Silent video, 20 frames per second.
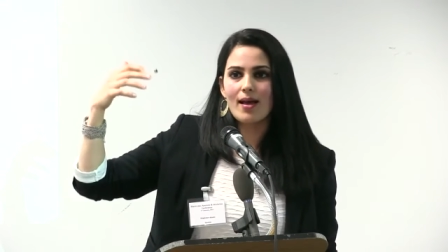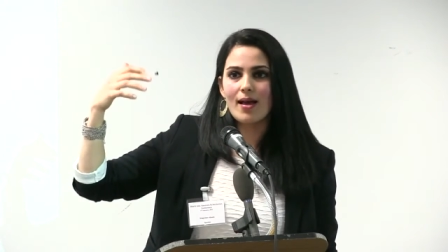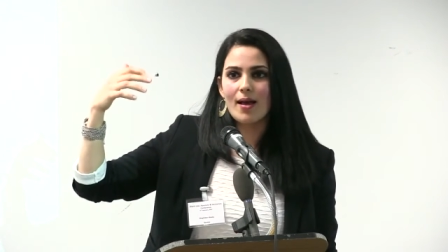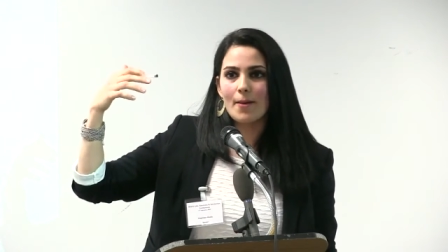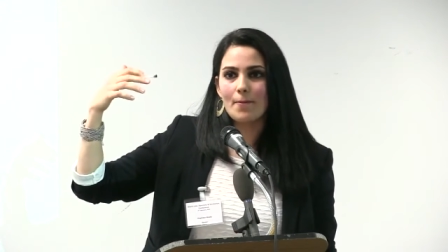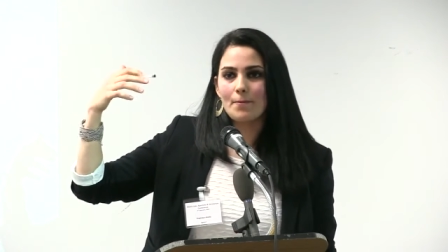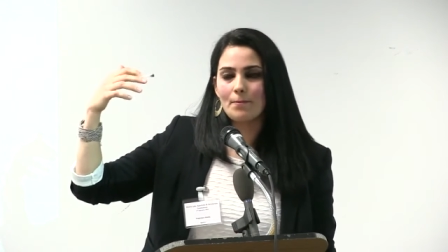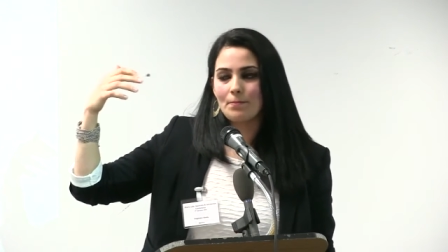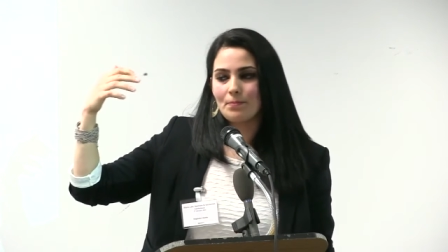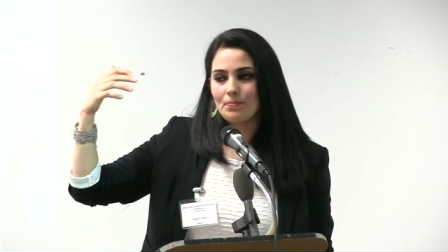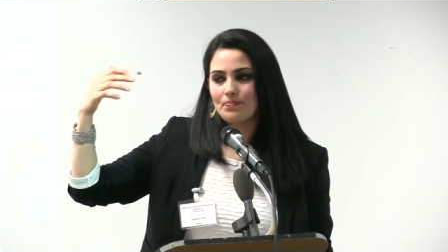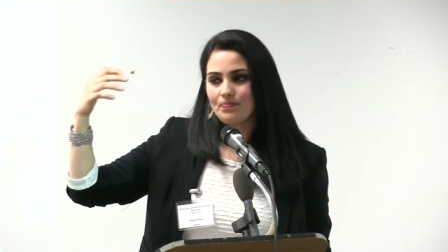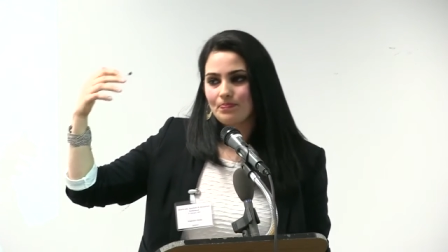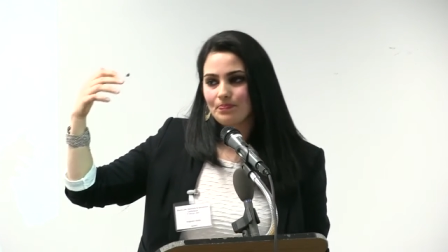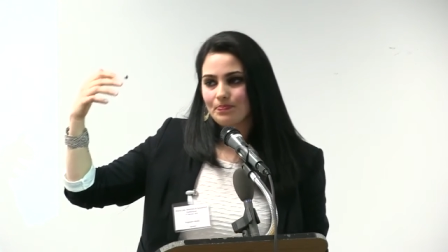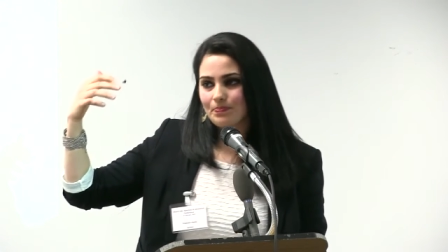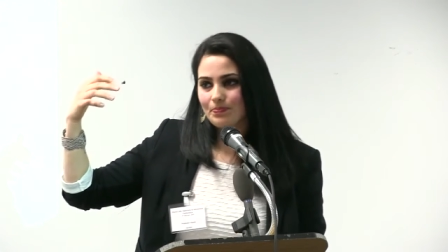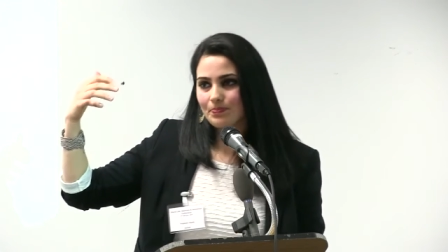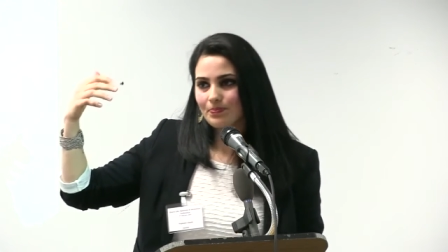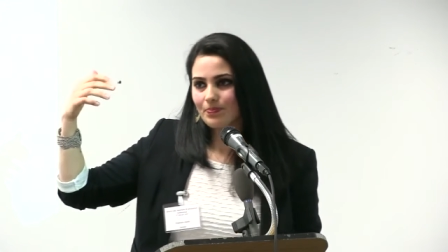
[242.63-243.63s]
Um,
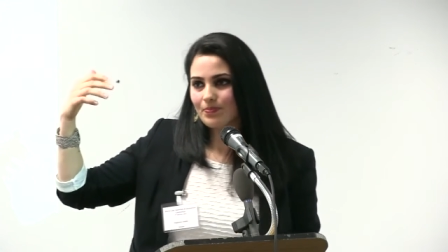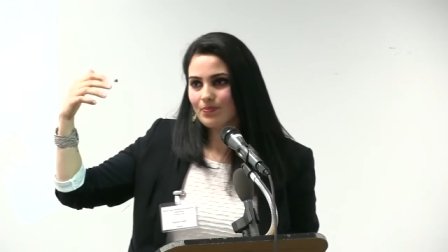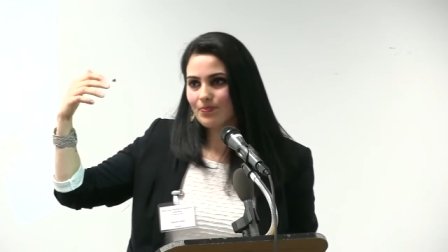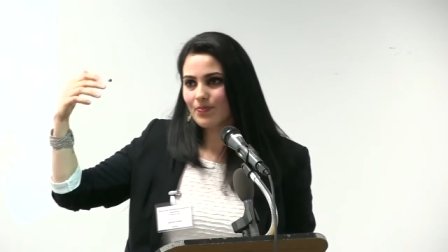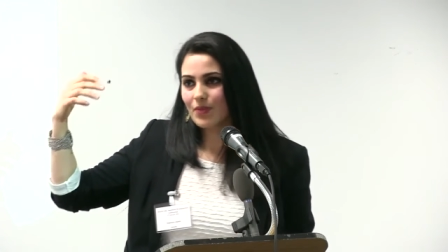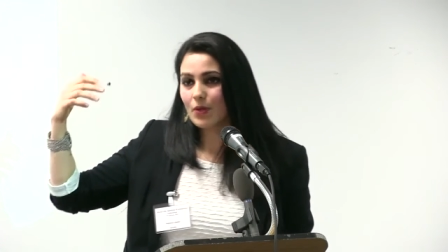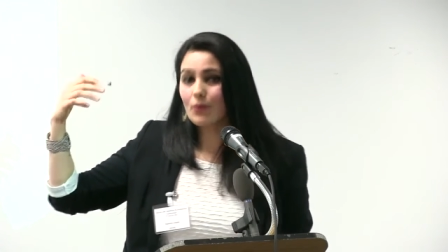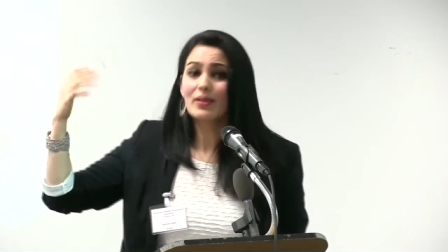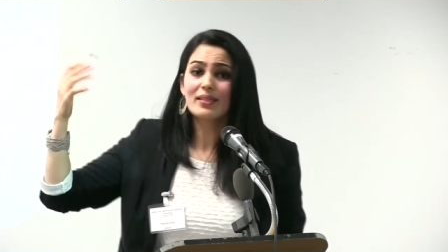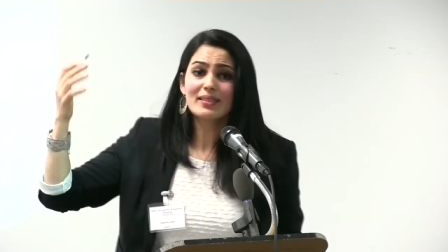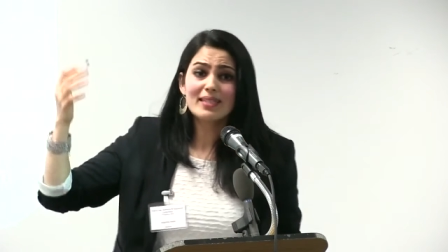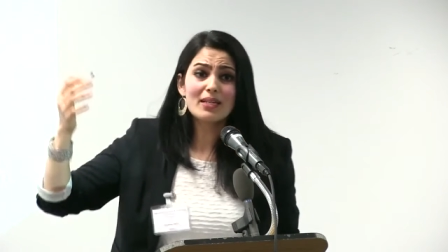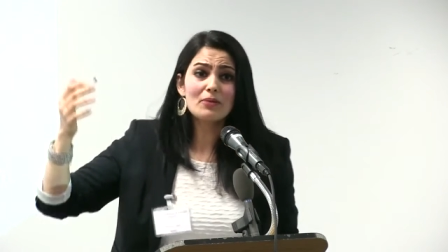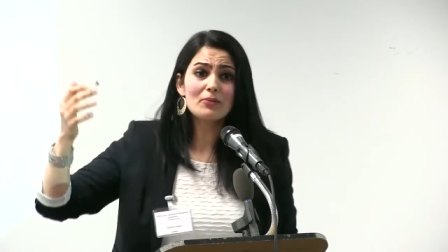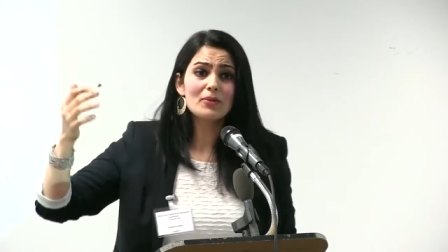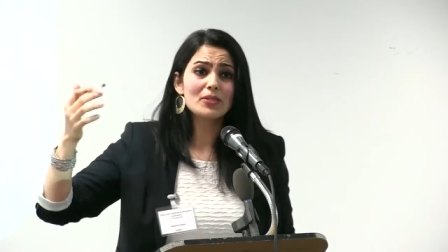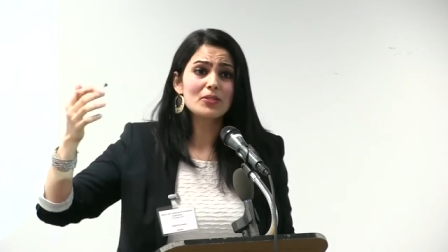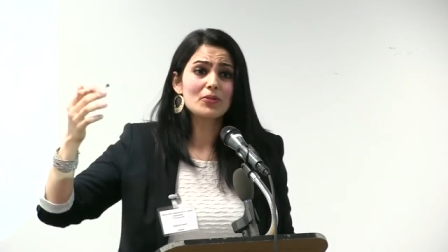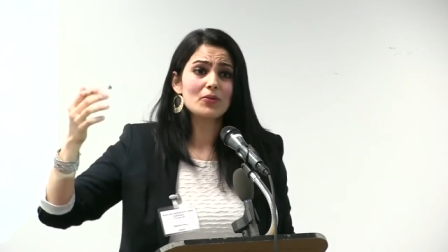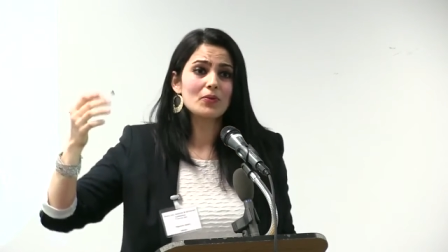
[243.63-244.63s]
will
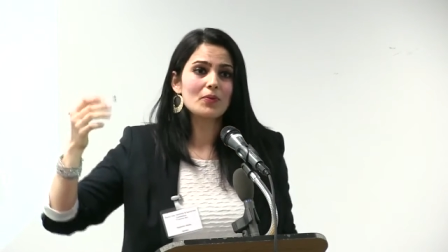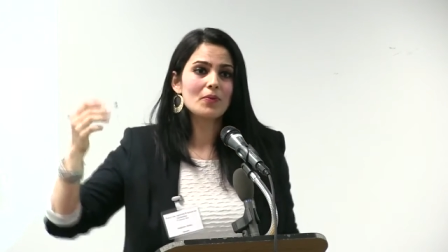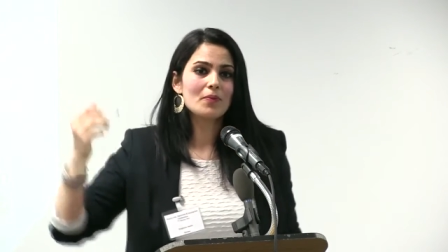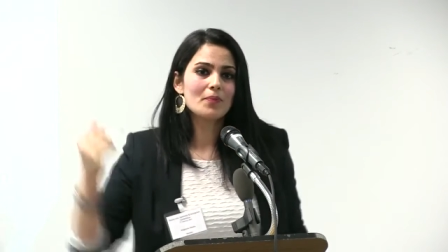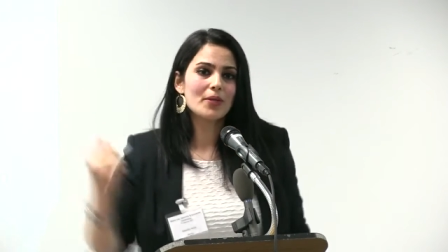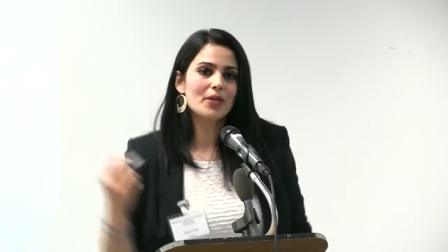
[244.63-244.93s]
deal with you